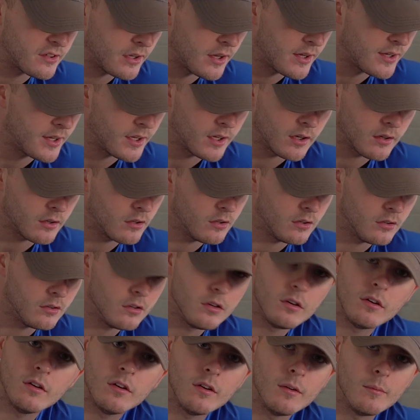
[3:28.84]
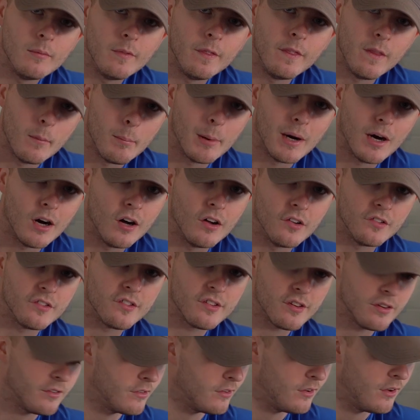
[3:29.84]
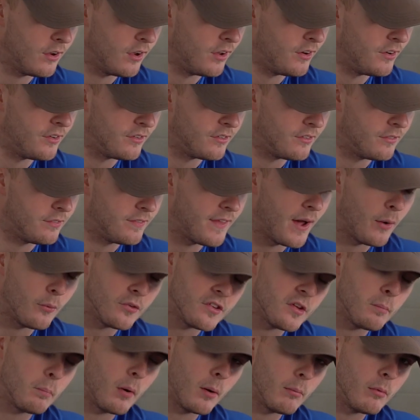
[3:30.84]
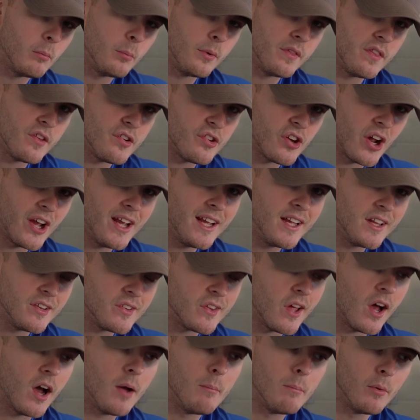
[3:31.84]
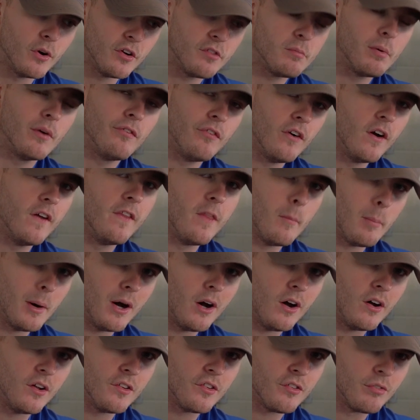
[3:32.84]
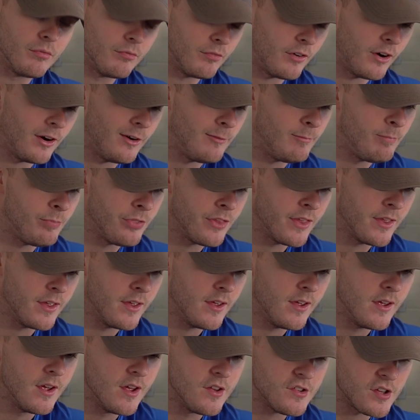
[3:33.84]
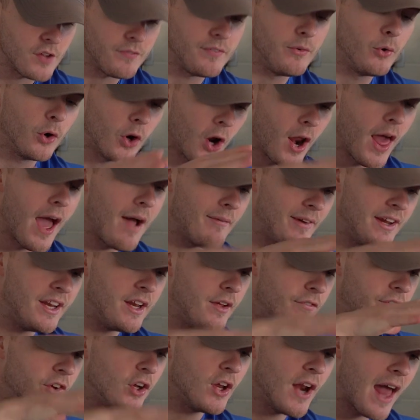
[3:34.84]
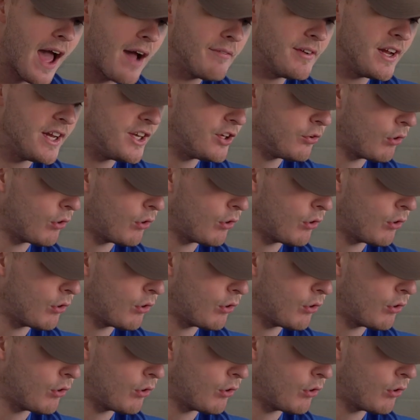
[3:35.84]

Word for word: like the bars. And that was the problem with the shake is that I much preferred the bars, right? So if you're gonna have it, if you're gonna have it in